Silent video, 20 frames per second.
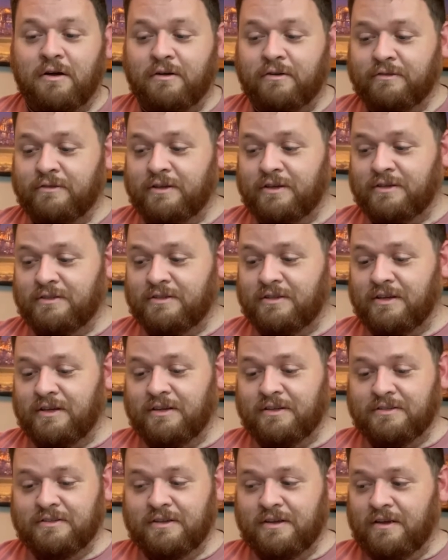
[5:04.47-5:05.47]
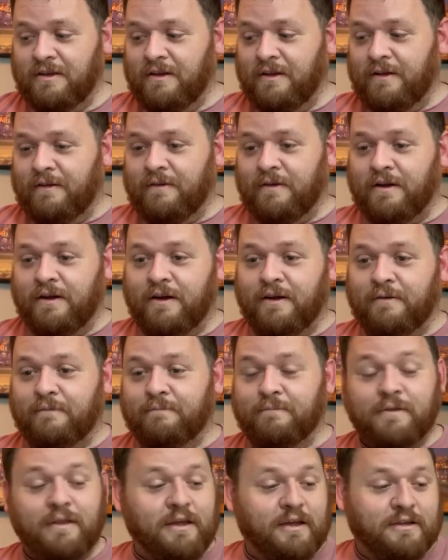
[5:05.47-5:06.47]
all of these things,
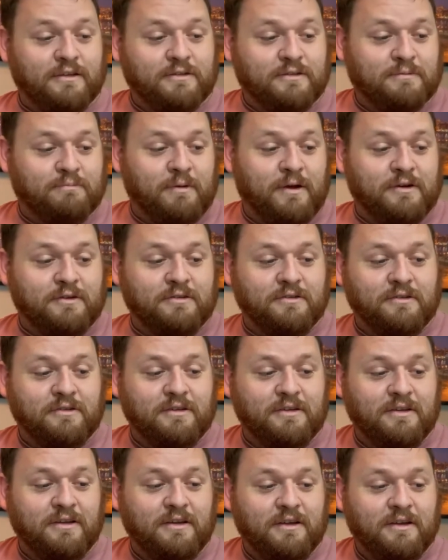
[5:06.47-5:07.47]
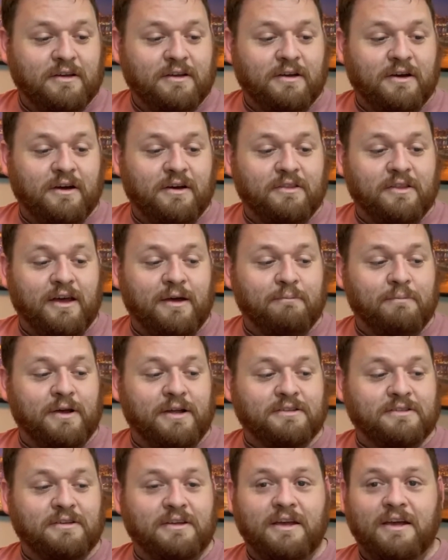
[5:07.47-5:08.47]
especially that
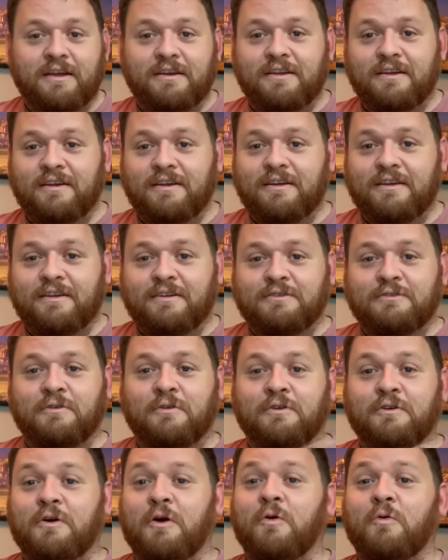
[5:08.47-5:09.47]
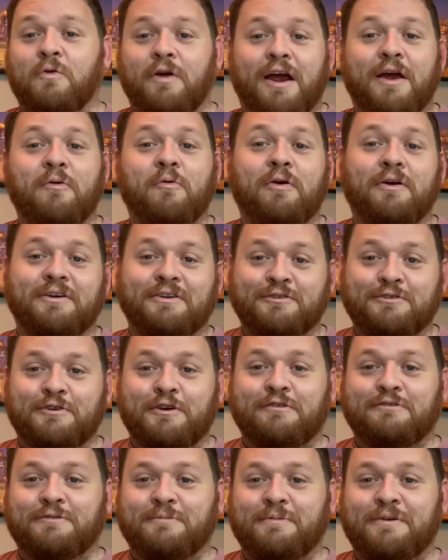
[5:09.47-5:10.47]
pizza candy. It's gonna go right where it
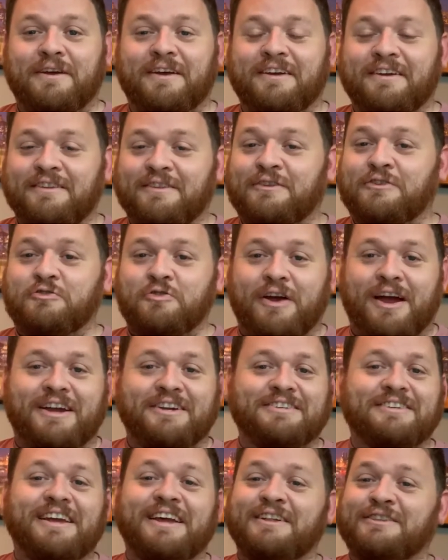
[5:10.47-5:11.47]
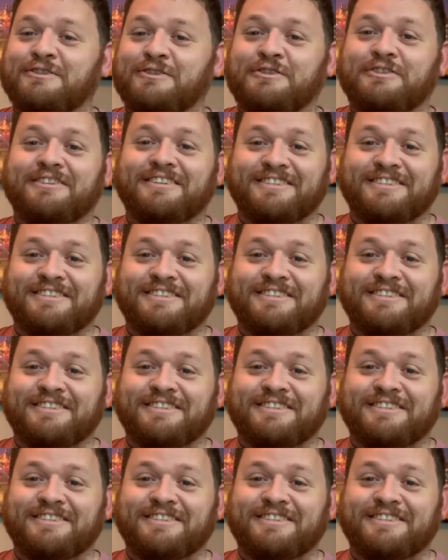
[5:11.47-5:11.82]
deserves to be, the trash. It's